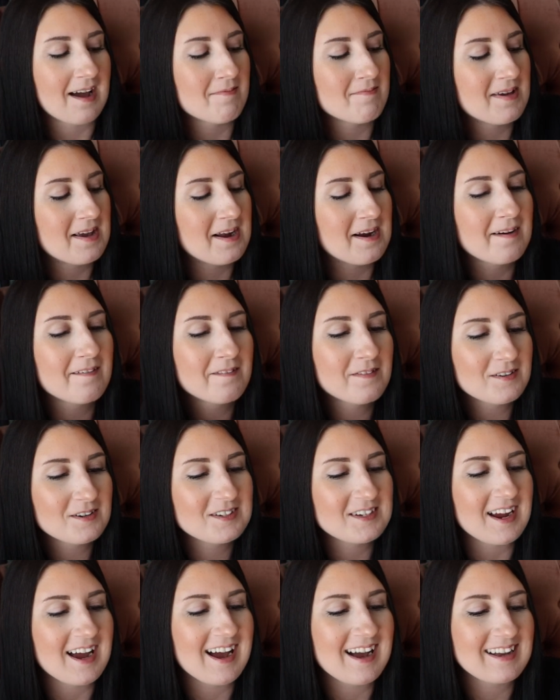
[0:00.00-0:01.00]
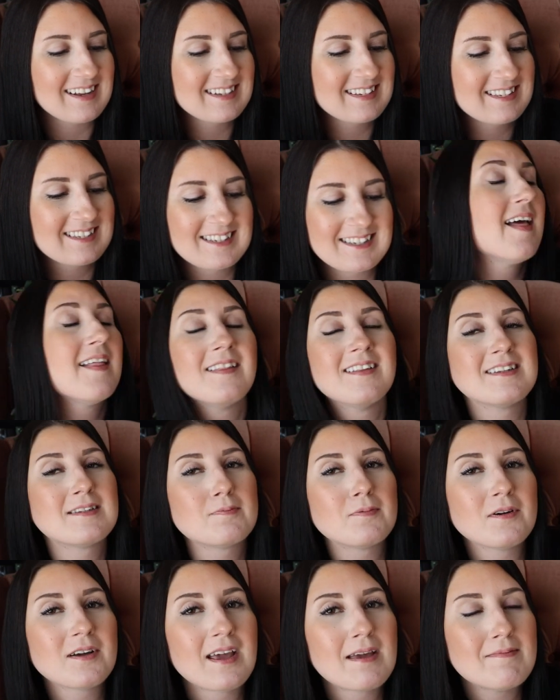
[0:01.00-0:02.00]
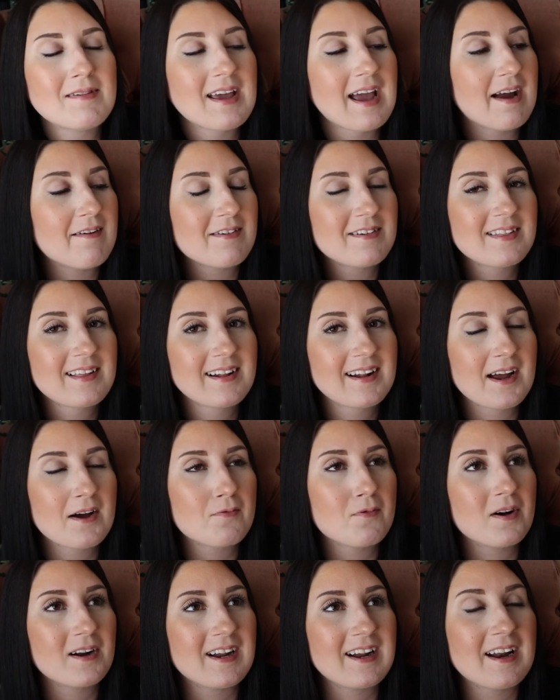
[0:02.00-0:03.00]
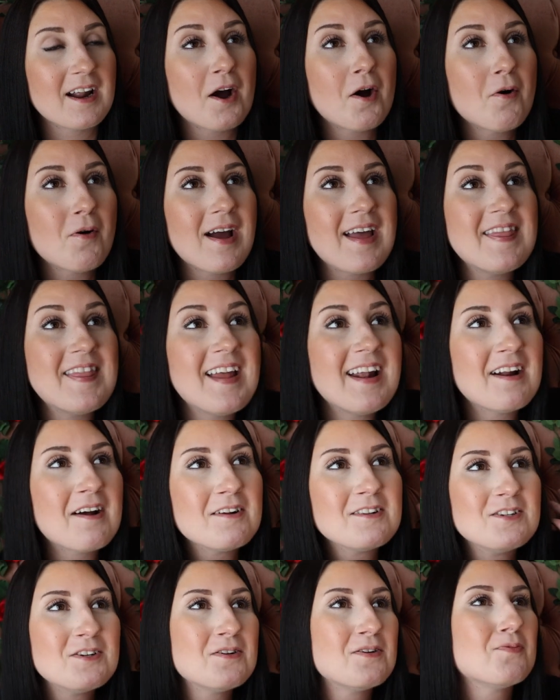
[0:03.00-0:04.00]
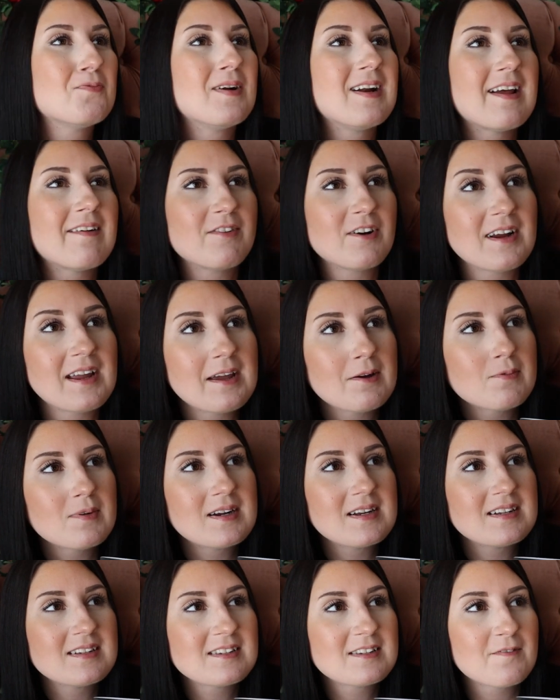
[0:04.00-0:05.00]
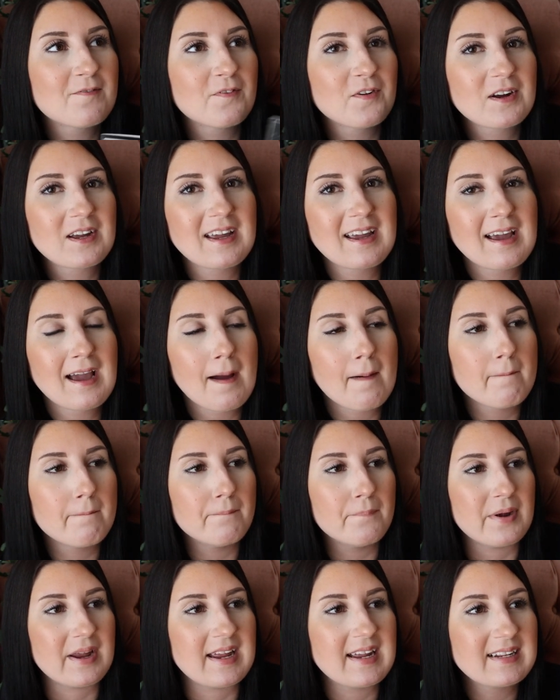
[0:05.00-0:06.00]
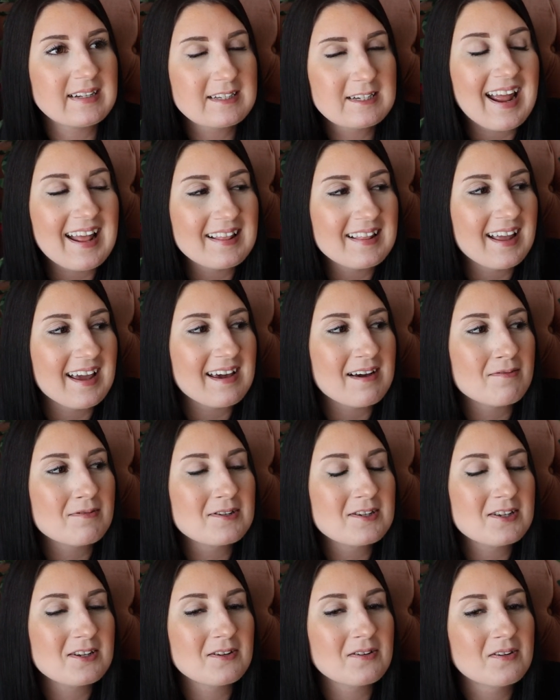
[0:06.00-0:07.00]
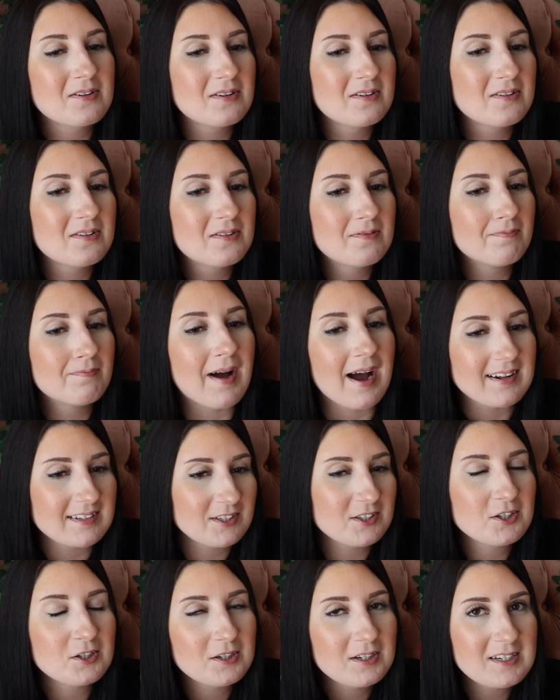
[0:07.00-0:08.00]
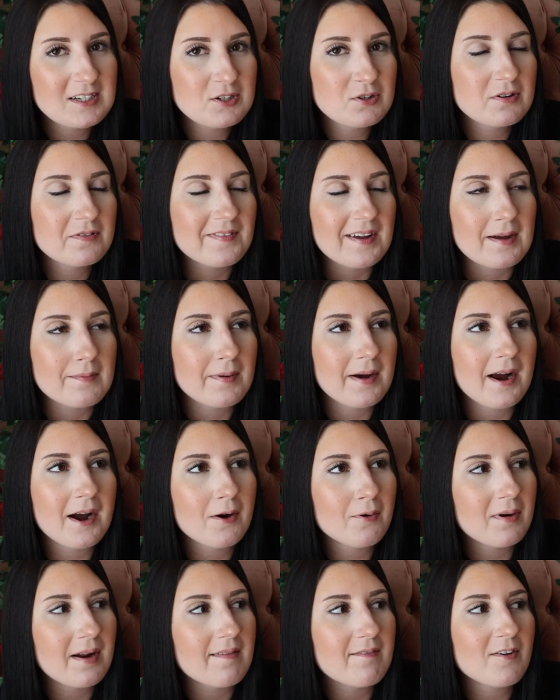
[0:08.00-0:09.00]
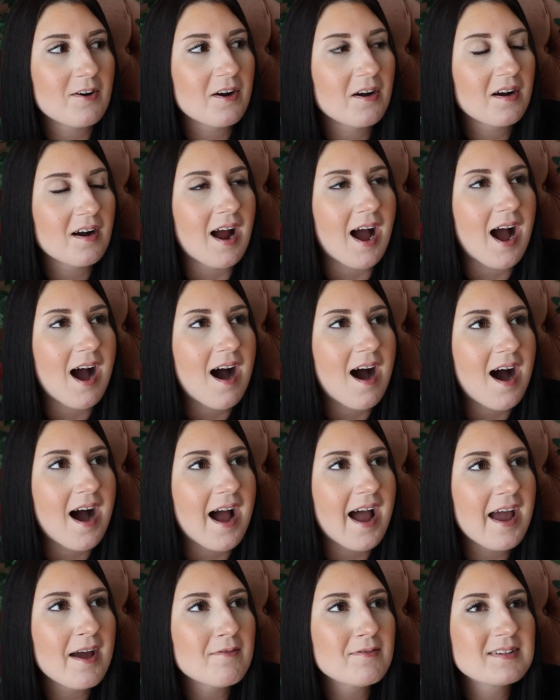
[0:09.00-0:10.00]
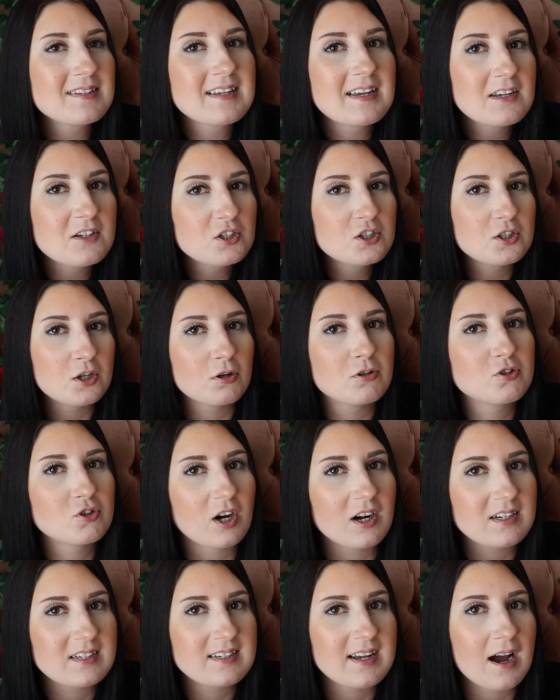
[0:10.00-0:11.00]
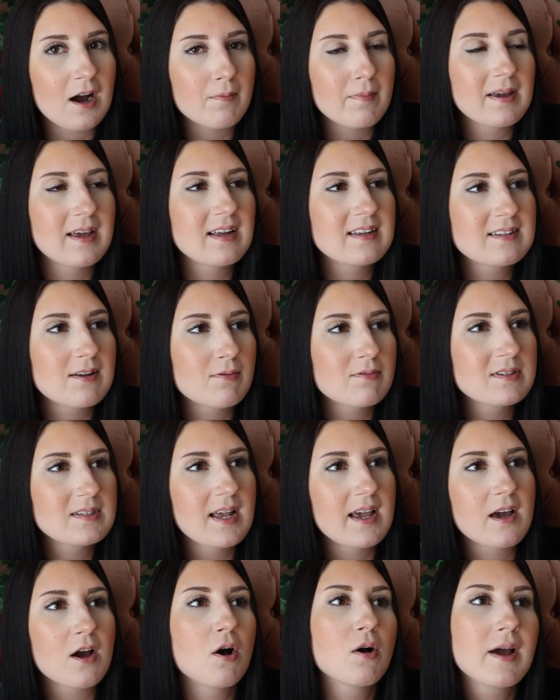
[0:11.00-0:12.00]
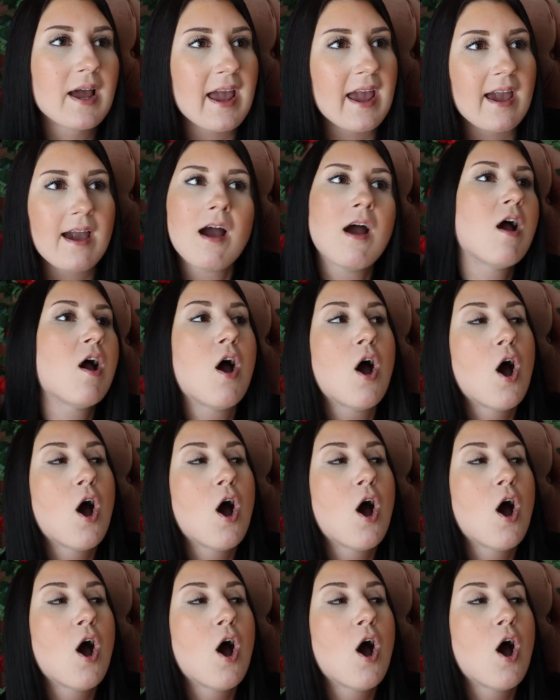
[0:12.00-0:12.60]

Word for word: I'm here for Jacks. This book gave me everything that I wanted. Oh, and then, dude, whenever he was freaking bit and like was about to turn into a vampire or whatever, I was getting so stressed out because I was like, okay,